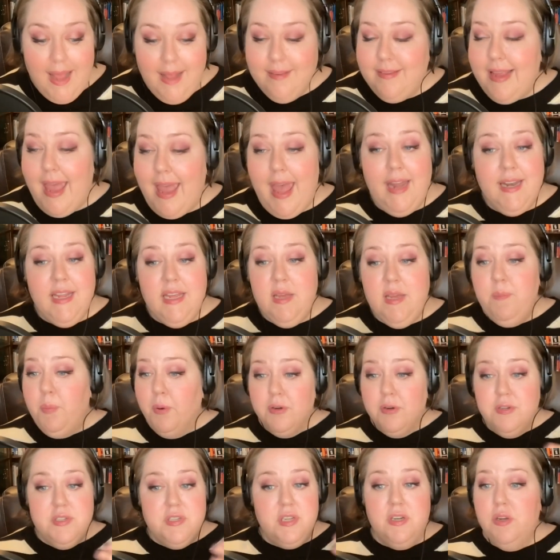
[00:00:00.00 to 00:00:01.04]
as any
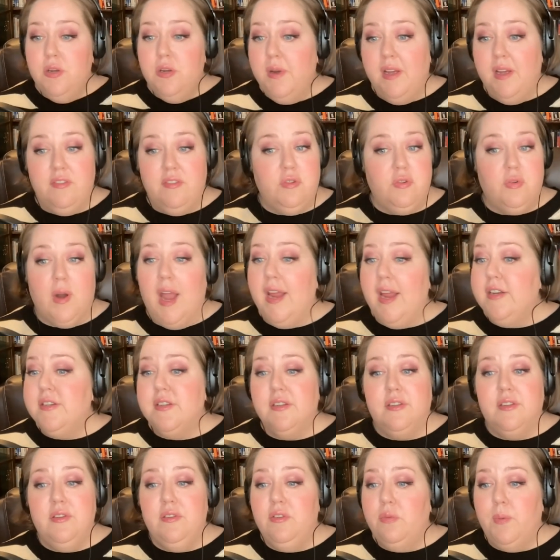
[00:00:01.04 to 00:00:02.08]
person who has tried to
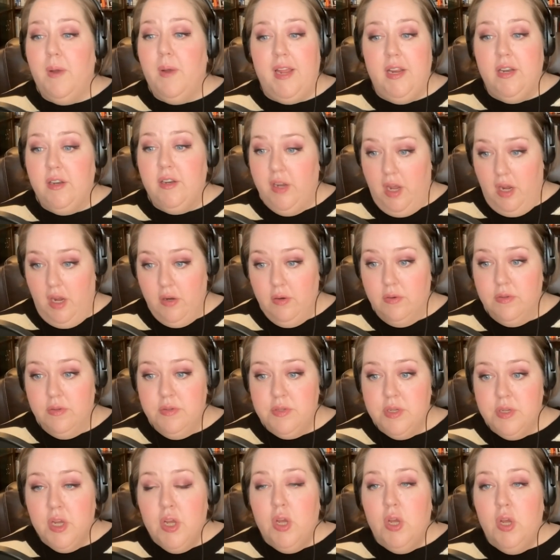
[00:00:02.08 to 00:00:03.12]
lose weight knows,